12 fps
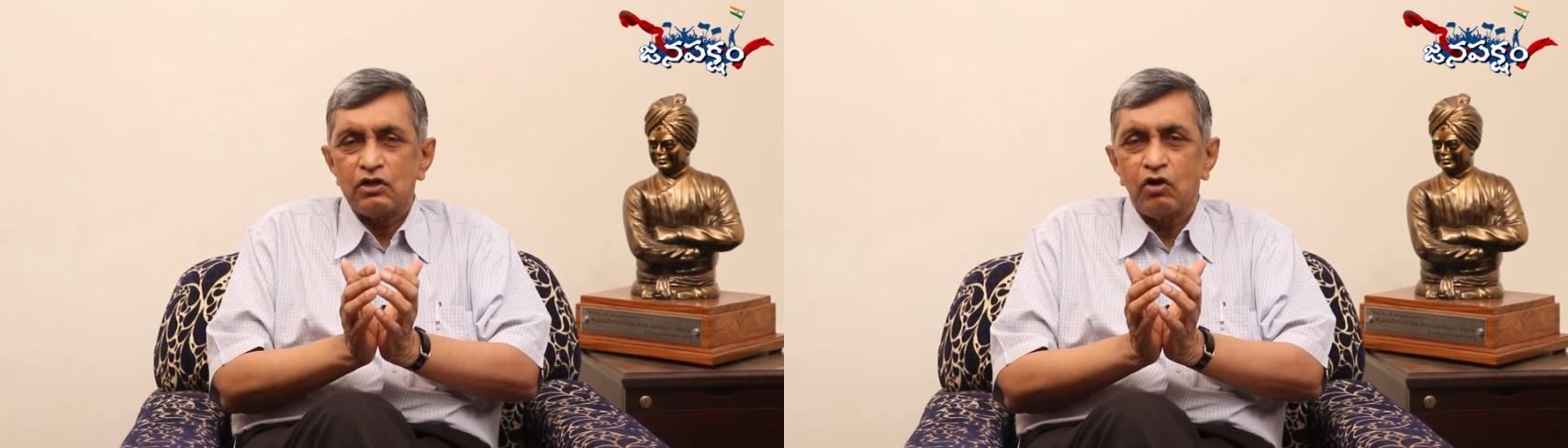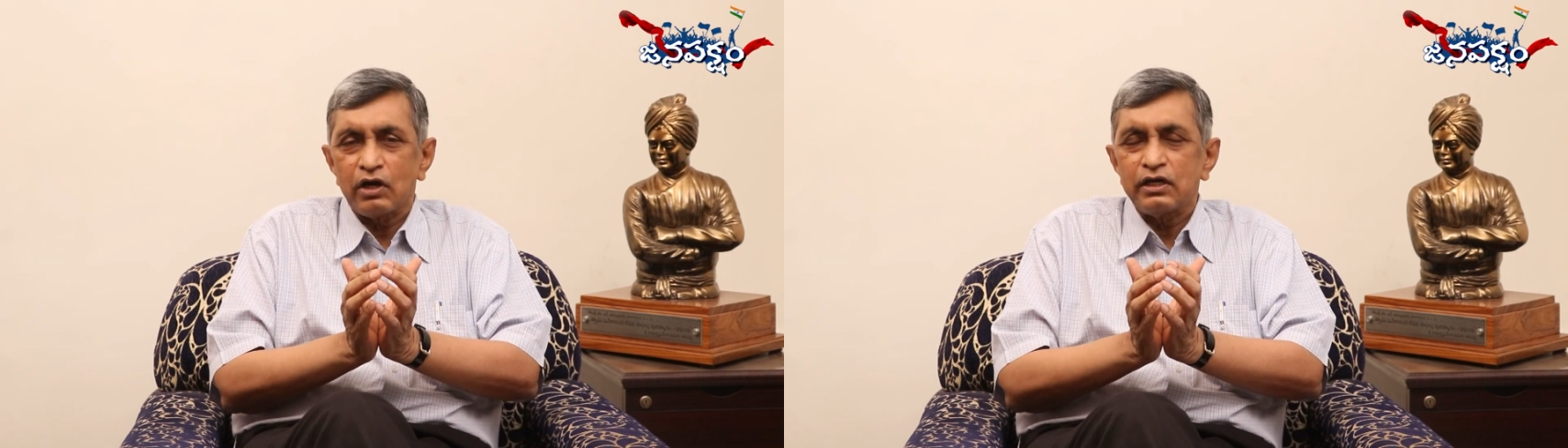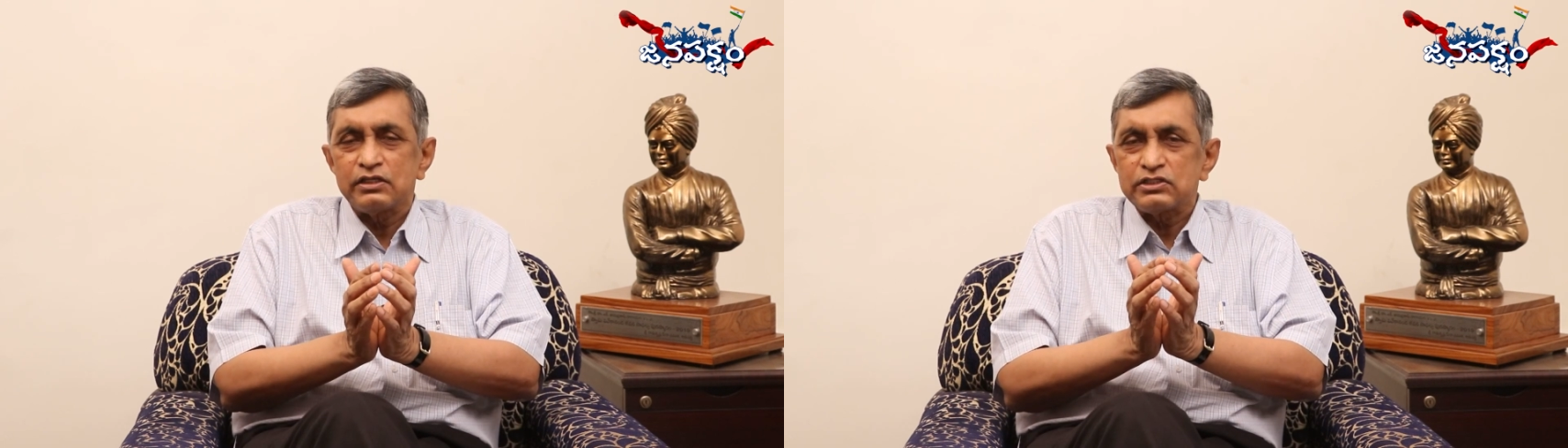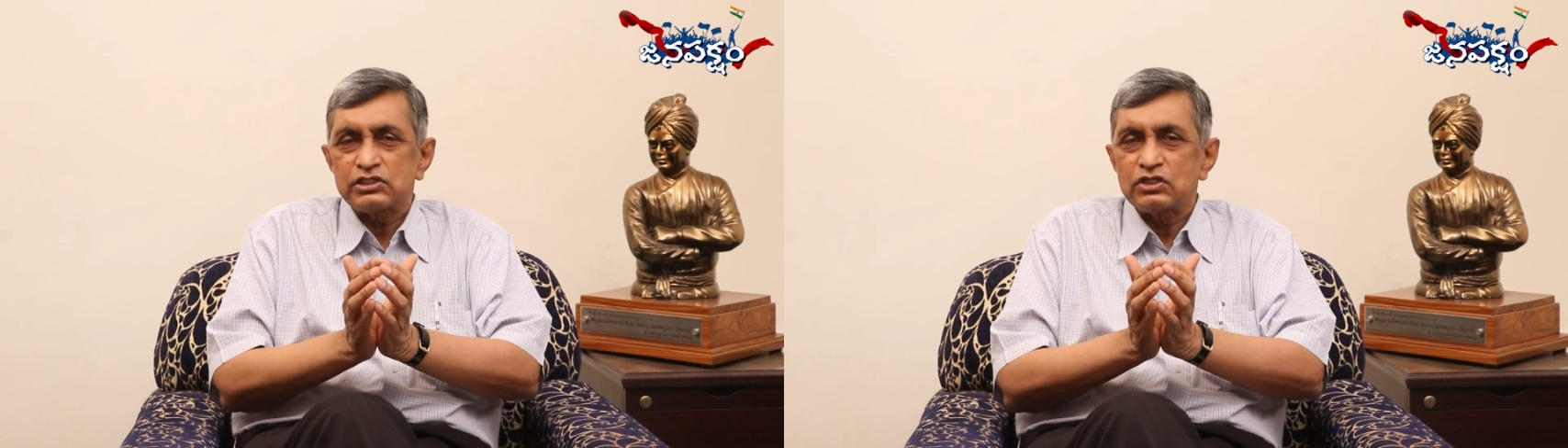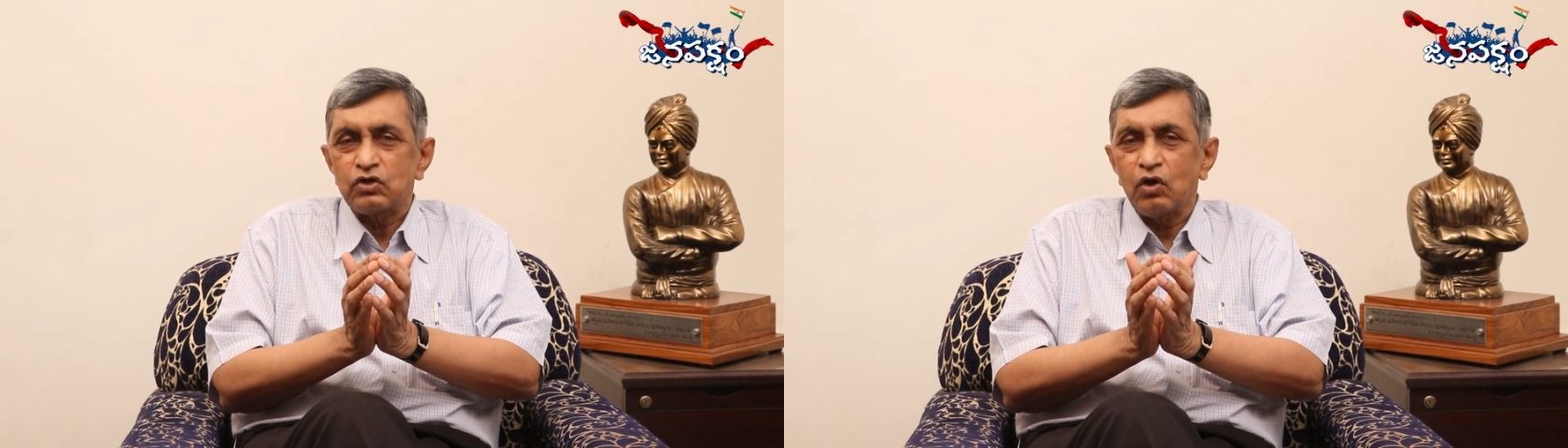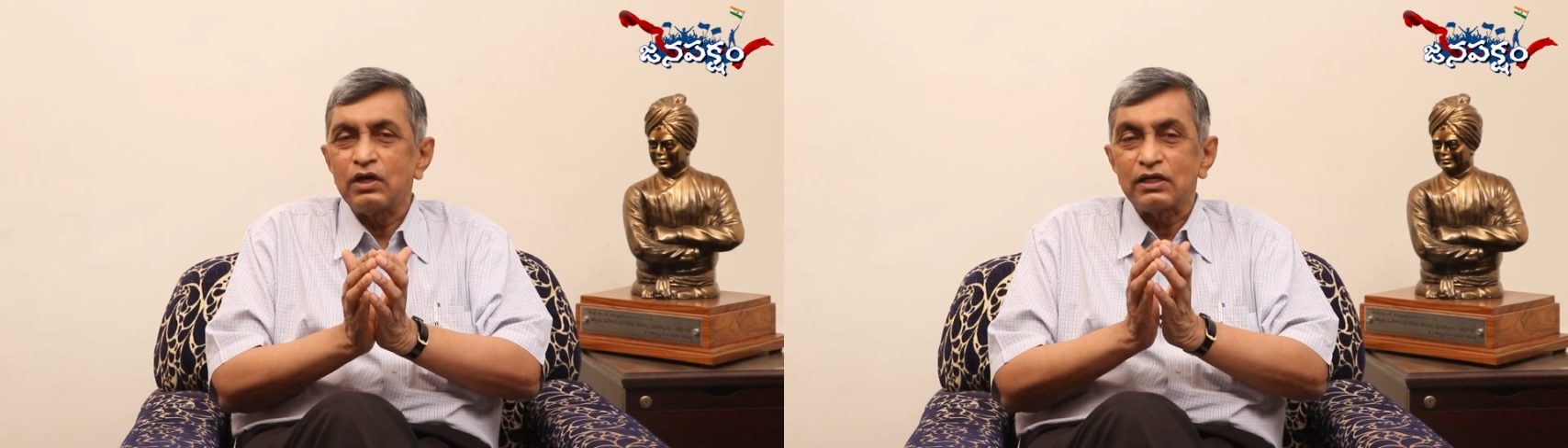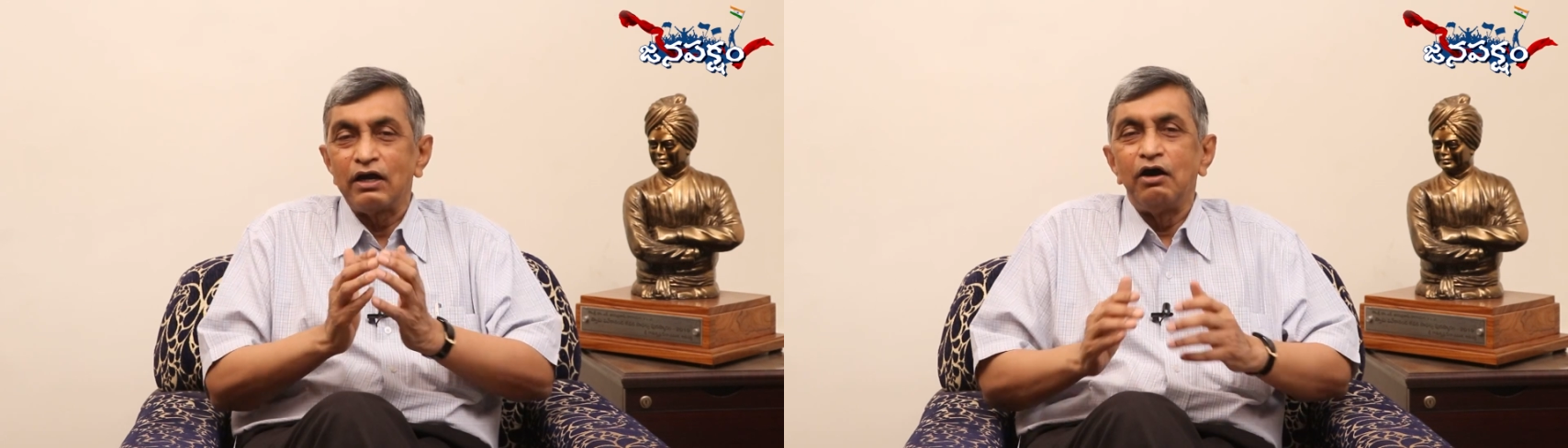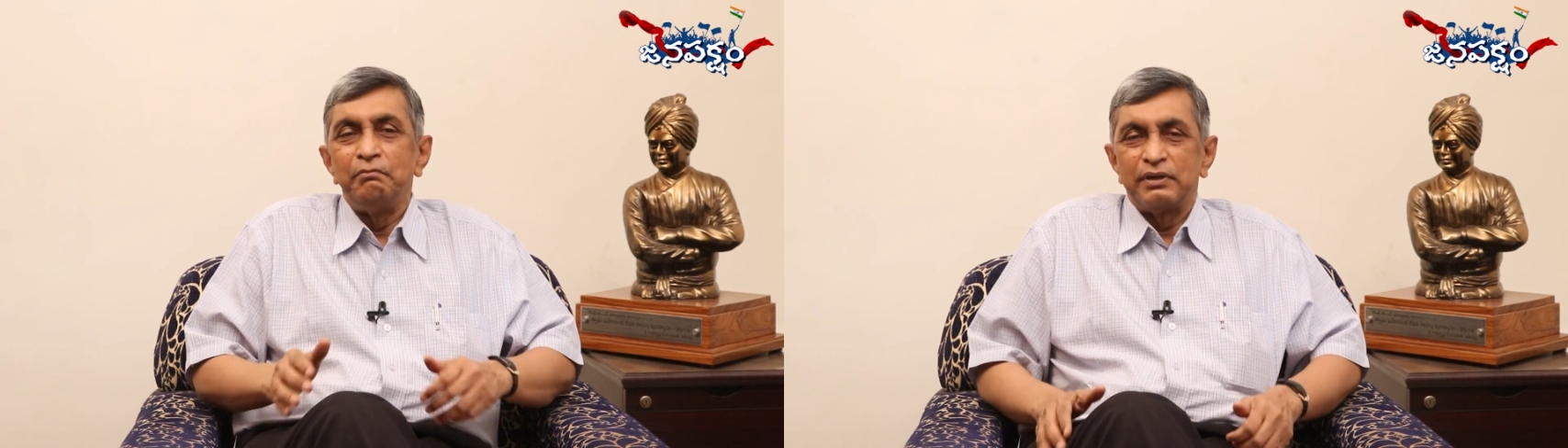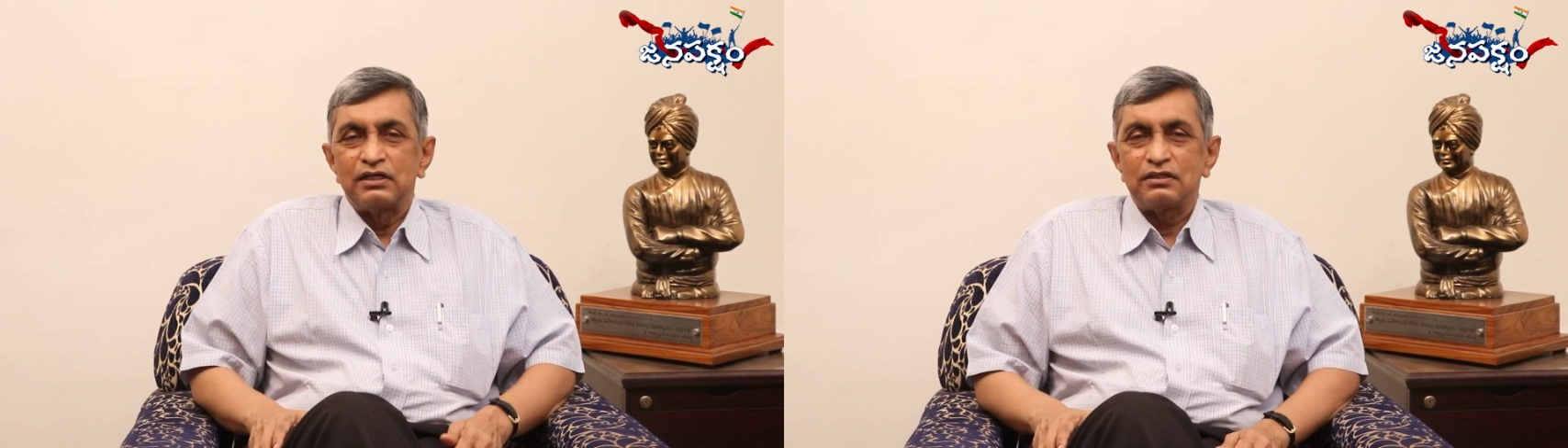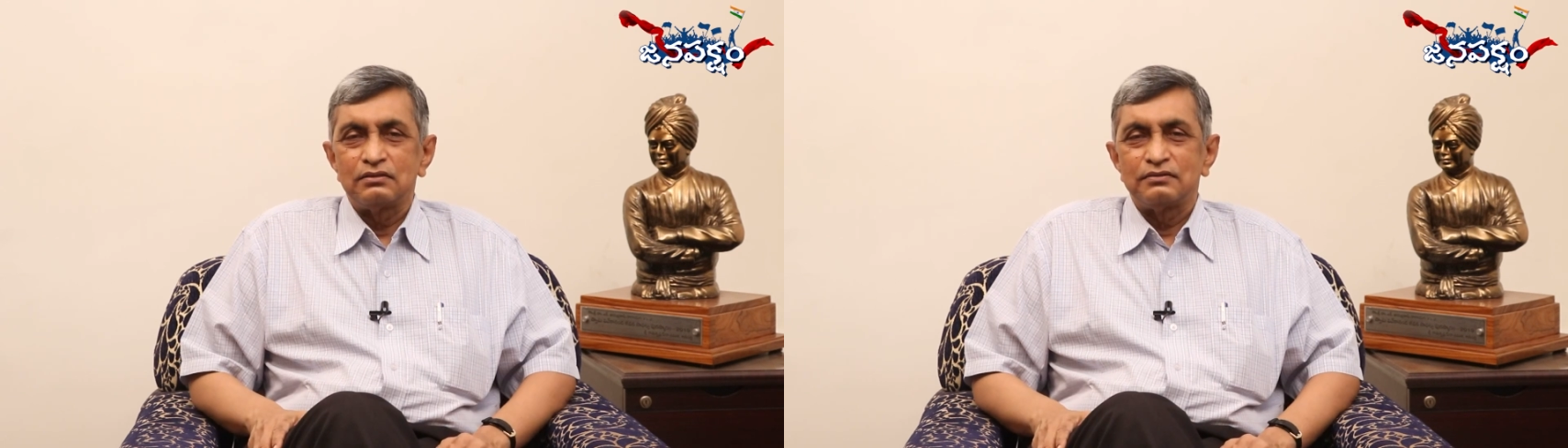organization called government?